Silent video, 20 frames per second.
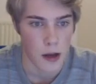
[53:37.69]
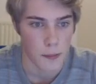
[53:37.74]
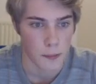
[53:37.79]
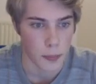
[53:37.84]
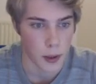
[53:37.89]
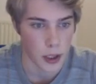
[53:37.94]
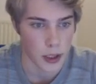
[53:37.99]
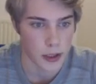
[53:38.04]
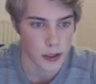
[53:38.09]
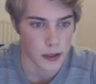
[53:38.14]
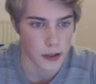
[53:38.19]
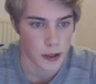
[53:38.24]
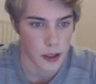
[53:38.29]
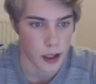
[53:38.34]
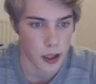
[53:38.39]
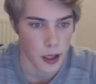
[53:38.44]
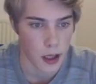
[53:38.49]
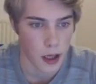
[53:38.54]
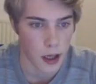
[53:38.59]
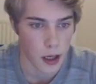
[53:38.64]
But
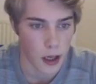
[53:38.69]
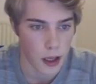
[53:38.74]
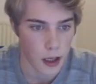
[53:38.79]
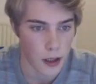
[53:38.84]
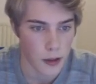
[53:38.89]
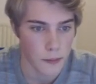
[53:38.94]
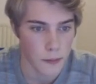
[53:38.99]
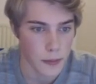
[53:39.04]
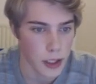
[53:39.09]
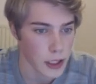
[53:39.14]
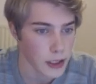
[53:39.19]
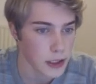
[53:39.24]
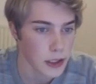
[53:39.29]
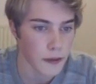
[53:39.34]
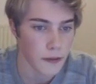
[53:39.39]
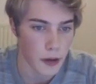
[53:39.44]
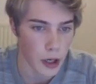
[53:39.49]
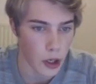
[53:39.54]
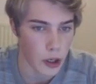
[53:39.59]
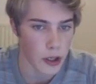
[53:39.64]
um, it's a
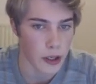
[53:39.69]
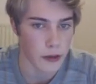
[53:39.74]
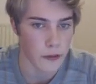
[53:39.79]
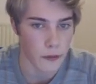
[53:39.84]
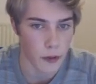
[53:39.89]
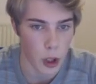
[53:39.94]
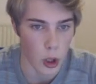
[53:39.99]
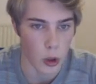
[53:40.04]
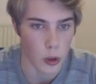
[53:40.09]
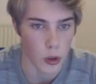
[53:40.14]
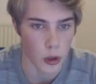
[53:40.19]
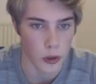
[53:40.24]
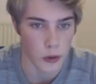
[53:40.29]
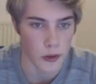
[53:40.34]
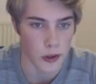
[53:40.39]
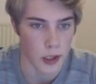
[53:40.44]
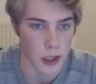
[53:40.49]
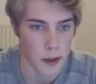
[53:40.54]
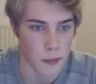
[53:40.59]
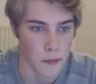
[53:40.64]
very well-known
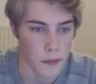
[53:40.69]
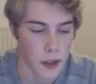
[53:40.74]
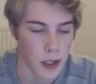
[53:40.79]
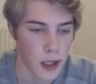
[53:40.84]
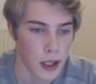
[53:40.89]
team,